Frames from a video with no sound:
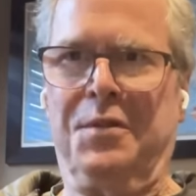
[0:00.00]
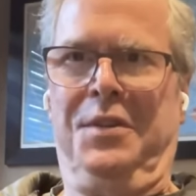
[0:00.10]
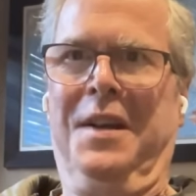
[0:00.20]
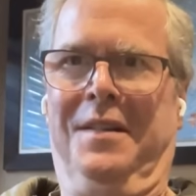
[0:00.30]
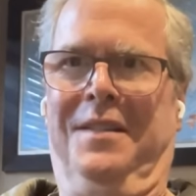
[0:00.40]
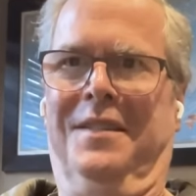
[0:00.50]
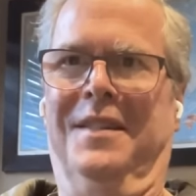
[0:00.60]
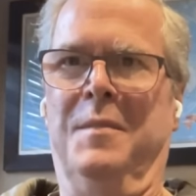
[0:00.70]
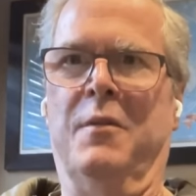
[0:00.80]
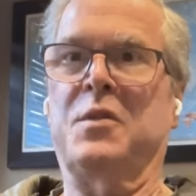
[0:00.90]
percent mm
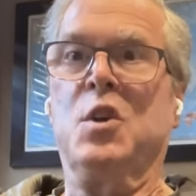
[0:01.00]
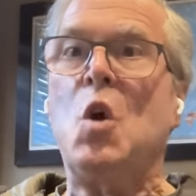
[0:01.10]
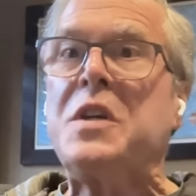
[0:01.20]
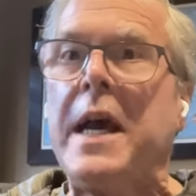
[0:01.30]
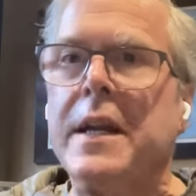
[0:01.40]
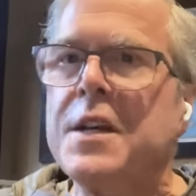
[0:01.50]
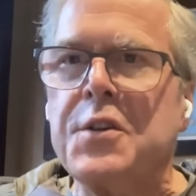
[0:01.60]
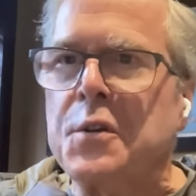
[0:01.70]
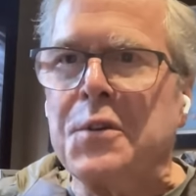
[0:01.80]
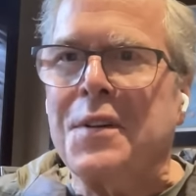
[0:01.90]
hmm I mean, there was no debt
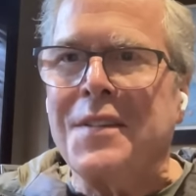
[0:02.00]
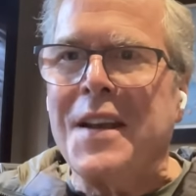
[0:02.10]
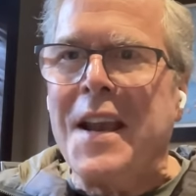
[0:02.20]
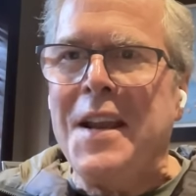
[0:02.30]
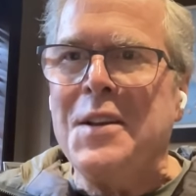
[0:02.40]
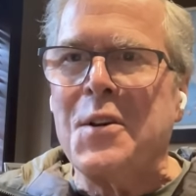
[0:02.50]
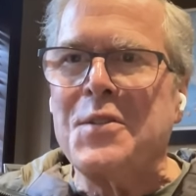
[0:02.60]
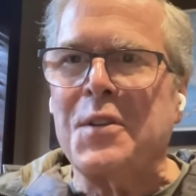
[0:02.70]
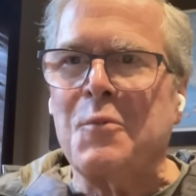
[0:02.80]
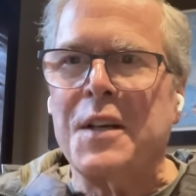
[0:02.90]
issued in the eight
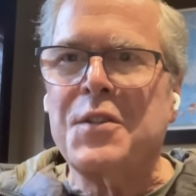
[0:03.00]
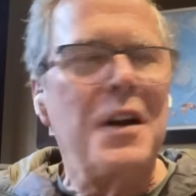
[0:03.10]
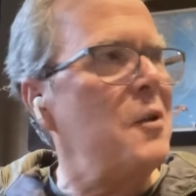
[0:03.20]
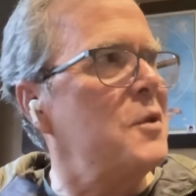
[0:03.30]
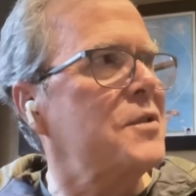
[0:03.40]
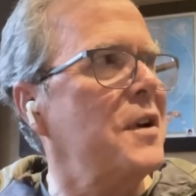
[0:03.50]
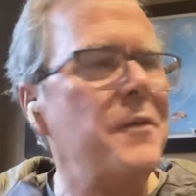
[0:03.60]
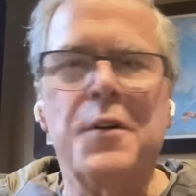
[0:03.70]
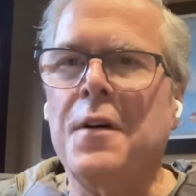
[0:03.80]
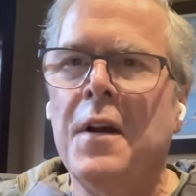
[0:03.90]
years that Rick Scott was
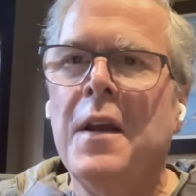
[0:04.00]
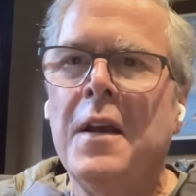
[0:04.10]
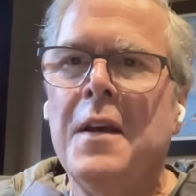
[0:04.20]
governor.